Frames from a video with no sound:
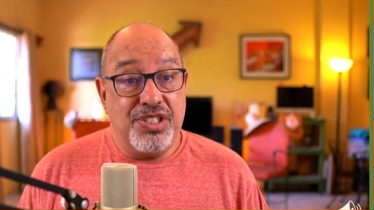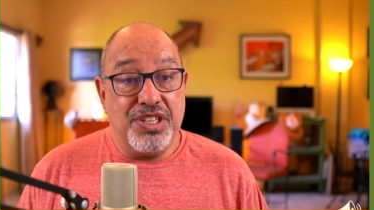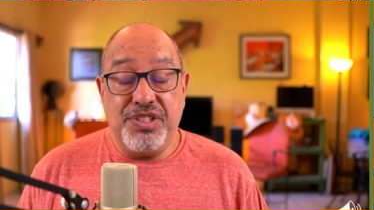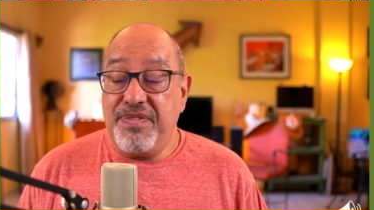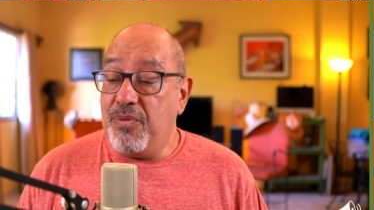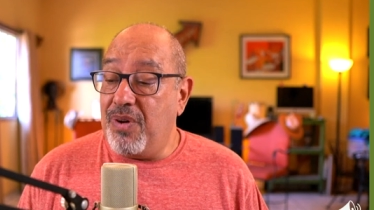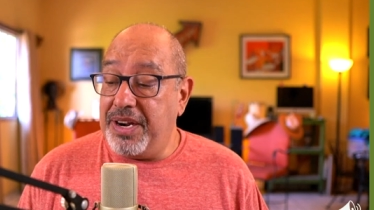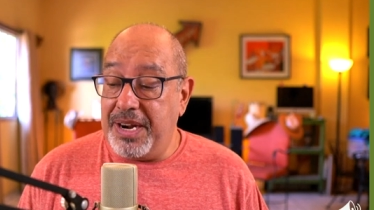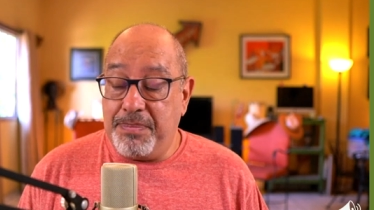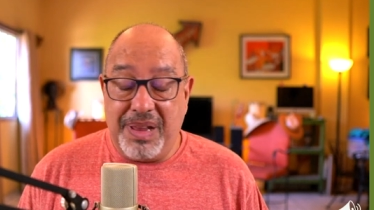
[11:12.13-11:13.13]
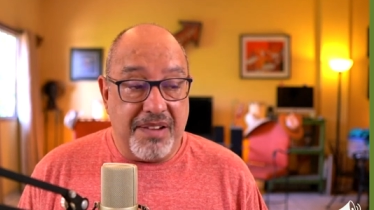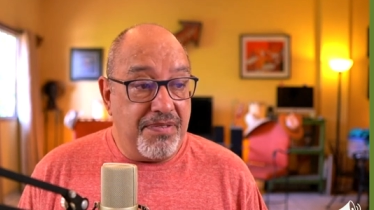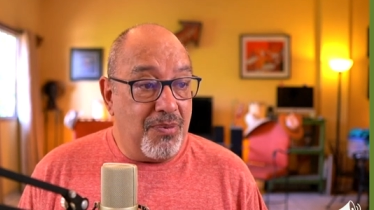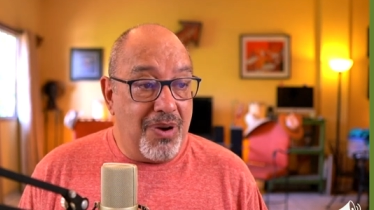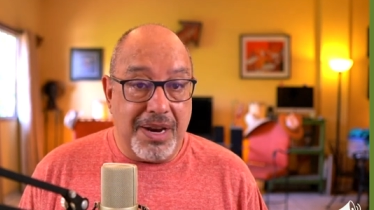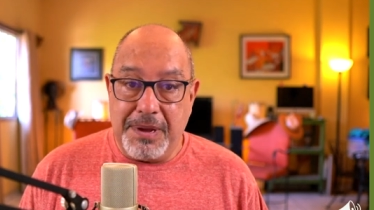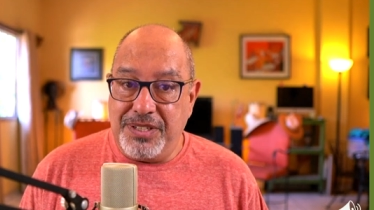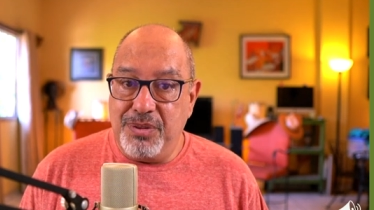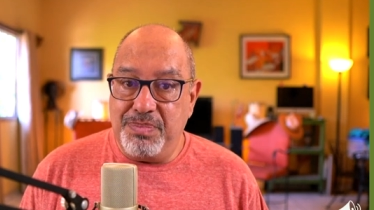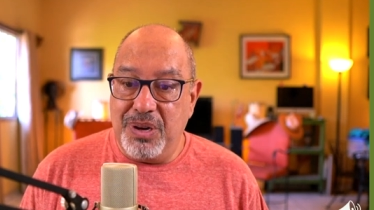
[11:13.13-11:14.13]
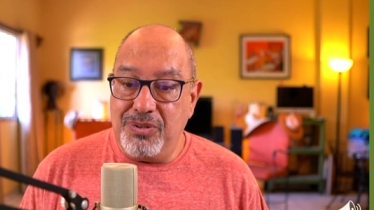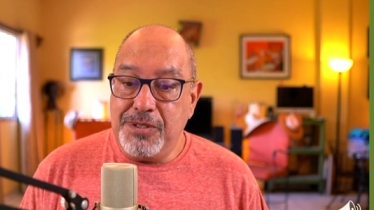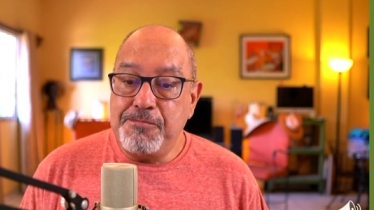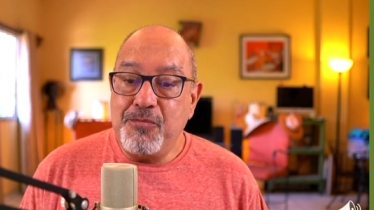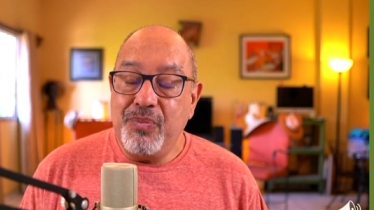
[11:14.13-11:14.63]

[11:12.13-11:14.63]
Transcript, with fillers: search for one and apply for one, I suppose.